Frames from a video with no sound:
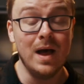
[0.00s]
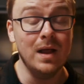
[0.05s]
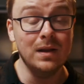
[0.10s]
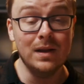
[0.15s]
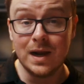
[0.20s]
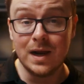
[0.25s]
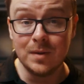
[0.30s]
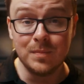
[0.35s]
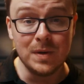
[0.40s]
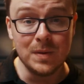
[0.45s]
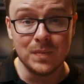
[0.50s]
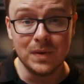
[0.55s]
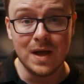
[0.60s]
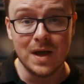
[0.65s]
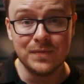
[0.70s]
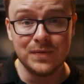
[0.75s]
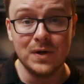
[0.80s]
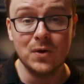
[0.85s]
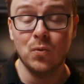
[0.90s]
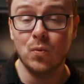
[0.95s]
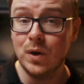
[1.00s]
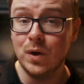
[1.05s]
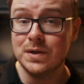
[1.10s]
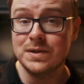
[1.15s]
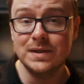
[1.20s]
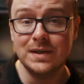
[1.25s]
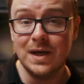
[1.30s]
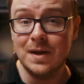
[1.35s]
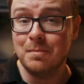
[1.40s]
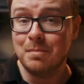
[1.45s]
a lot of people out there want
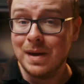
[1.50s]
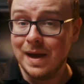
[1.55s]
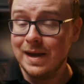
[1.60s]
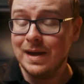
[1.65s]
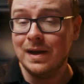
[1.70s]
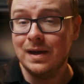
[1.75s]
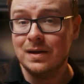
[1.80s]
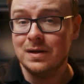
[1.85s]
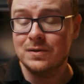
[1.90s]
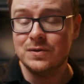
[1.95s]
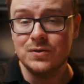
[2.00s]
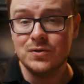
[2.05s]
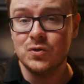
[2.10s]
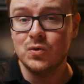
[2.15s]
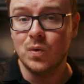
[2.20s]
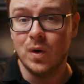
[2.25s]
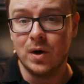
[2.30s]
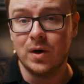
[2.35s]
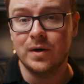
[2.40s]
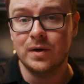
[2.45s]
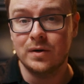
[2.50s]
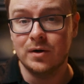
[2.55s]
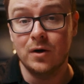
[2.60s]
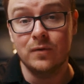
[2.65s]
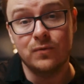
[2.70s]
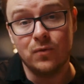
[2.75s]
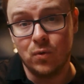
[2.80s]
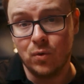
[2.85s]
to get paid to do art, of